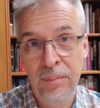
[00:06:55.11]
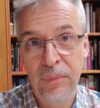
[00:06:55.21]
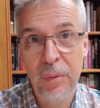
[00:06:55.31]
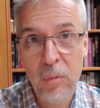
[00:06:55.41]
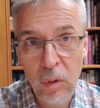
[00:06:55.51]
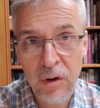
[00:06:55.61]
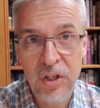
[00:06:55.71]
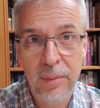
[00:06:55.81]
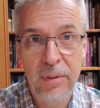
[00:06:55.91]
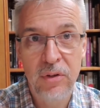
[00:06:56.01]
that we
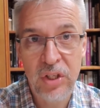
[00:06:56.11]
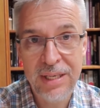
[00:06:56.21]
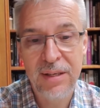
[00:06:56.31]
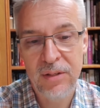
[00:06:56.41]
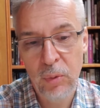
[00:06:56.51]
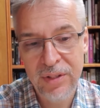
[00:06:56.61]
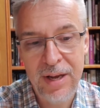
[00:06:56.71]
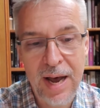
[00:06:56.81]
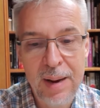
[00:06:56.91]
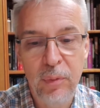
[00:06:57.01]
worship Jesus, who is a
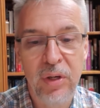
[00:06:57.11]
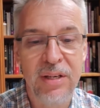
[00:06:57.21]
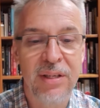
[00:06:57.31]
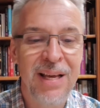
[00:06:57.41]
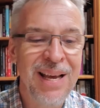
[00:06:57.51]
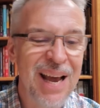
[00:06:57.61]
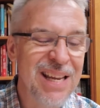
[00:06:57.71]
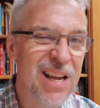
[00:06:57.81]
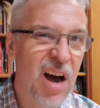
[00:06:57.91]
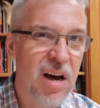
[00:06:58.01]
high priest, and
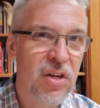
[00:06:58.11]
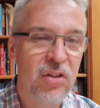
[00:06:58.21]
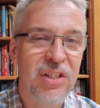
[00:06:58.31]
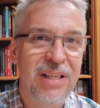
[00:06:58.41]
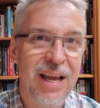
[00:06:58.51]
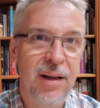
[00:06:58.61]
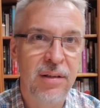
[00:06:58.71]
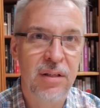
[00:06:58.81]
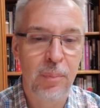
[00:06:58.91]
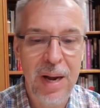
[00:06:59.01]
he
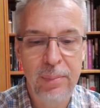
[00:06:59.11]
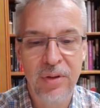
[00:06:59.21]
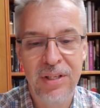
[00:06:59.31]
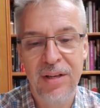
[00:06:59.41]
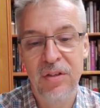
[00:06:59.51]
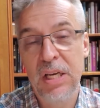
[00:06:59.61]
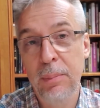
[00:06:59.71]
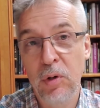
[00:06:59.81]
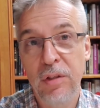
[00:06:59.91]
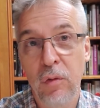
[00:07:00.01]
understands. The Bible says in
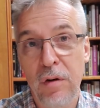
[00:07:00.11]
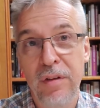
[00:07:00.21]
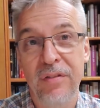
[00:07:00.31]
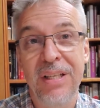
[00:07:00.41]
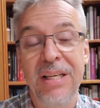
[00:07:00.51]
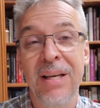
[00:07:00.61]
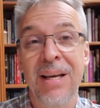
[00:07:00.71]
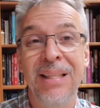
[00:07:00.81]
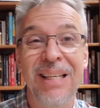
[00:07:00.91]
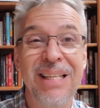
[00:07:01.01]
Hebrews 4:15
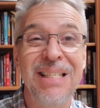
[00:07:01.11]
that he